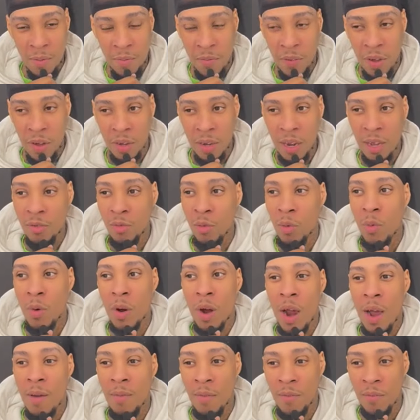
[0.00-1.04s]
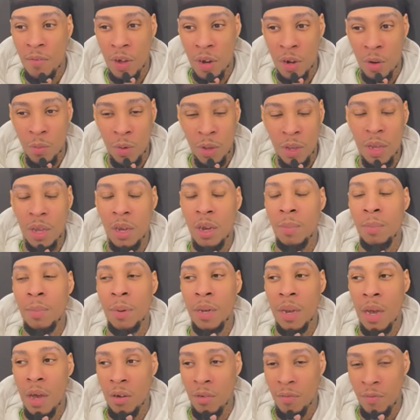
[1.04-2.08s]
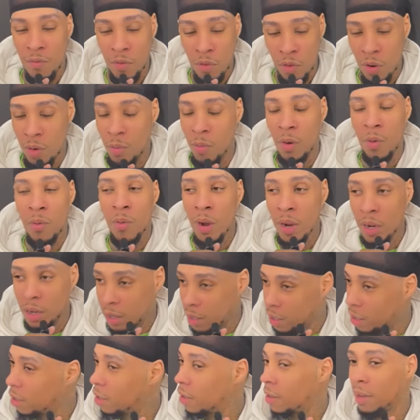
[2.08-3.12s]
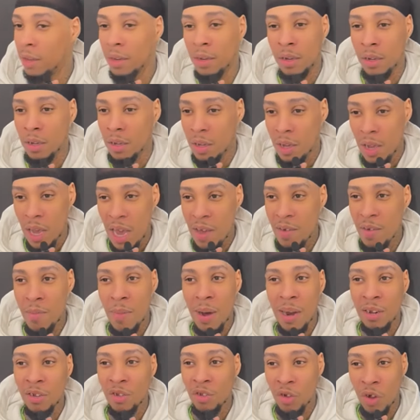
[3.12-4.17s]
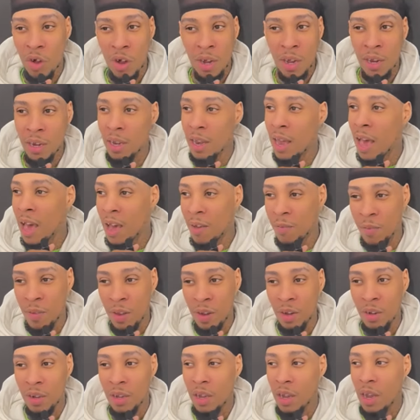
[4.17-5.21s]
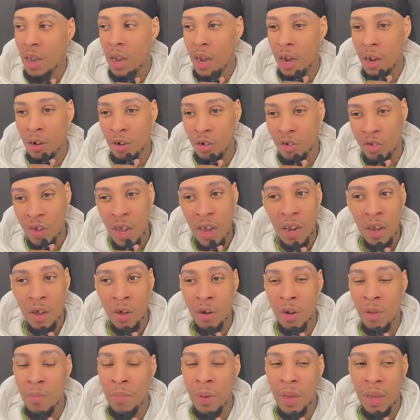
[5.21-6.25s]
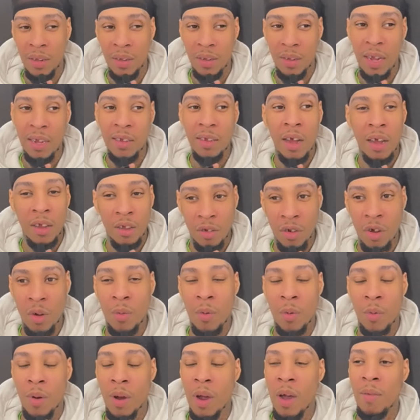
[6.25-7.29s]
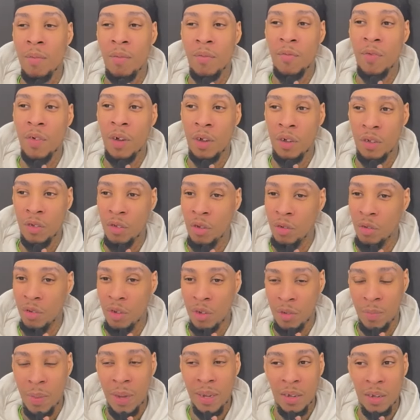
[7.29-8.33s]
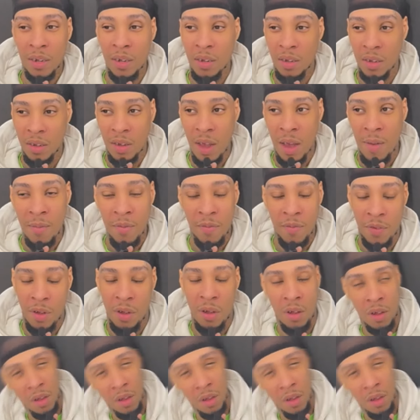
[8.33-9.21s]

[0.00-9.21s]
fun, that's when we're having fun and we're getting up and down the floor and we're running and everybody's talking, laughing, energetic on the bench. That's how you know when we're having fun. So just basically just having fun.